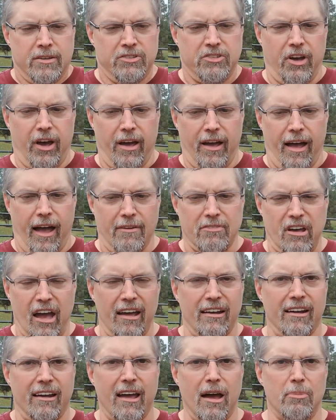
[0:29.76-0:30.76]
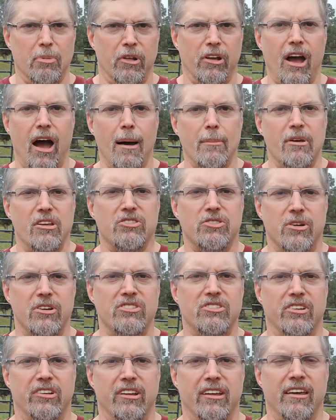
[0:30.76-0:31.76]
So I've gotten a couple of comments
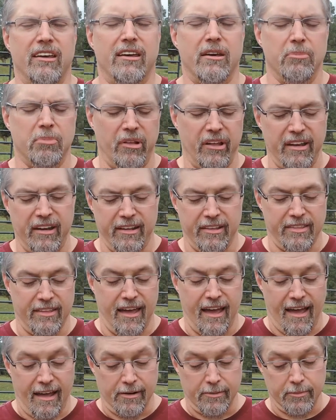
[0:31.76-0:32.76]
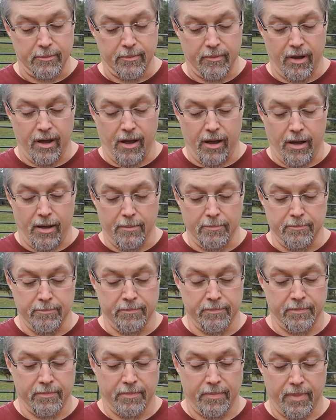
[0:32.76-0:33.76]
recently complaining that
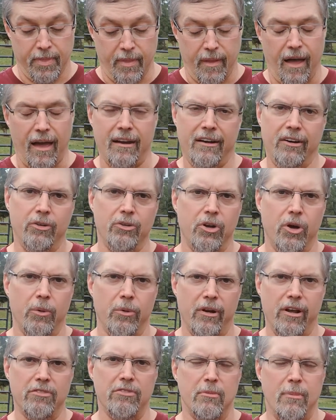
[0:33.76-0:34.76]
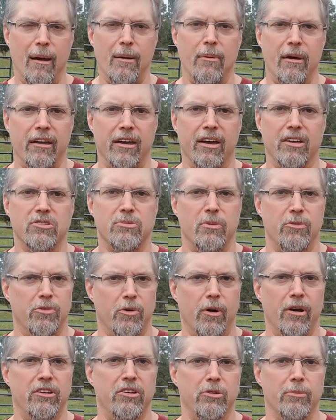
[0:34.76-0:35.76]
I don't know enough about my guns
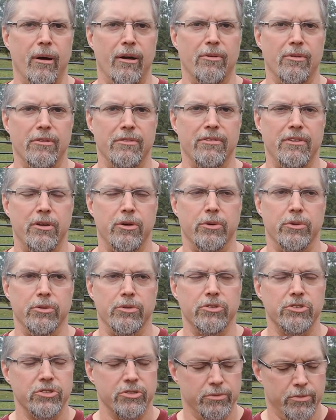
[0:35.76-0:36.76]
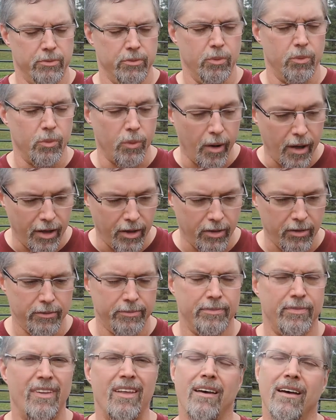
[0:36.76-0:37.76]
before I do my reviews. Well,
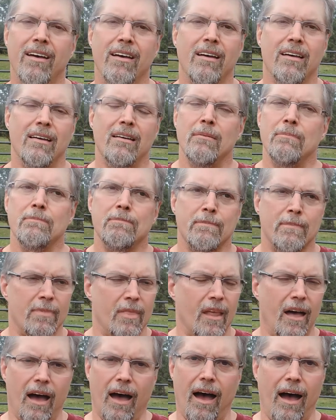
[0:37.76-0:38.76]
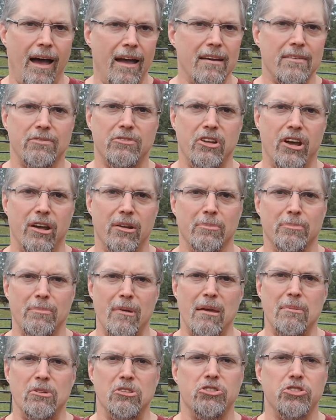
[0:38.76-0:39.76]
I have done
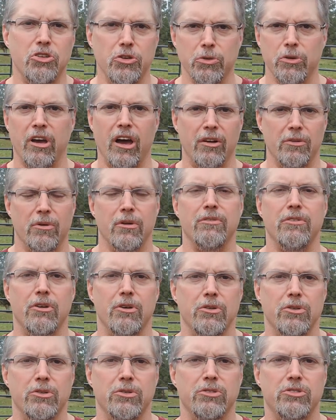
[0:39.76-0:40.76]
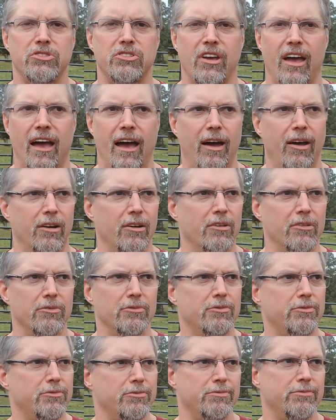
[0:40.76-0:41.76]
maybe 2 gun reviews out
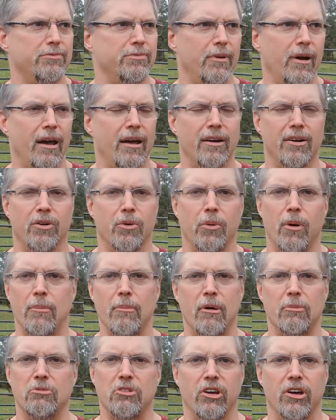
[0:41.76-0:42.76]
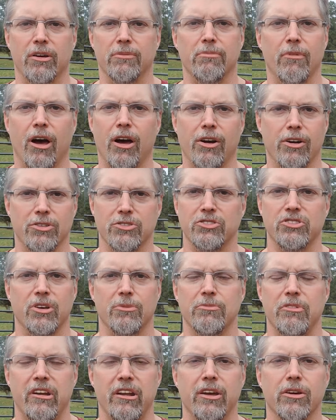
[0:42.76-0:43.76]
of, I don't know, I'm up to 100 and
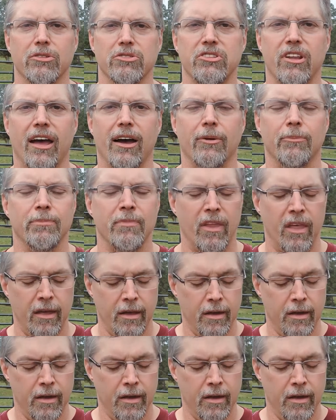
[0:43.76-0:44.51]
some videos now.